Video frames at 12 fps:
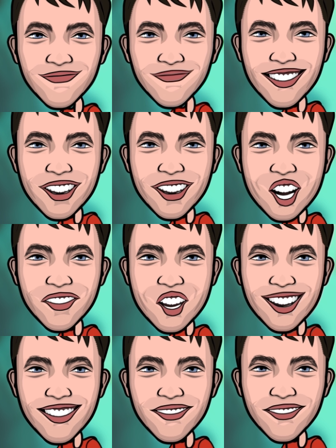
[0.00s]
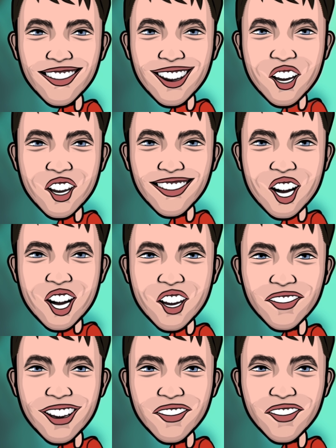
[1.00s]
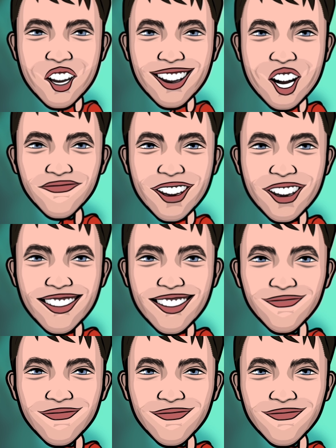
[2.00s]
even if they're deeply ingrained in our cultures and beliefs.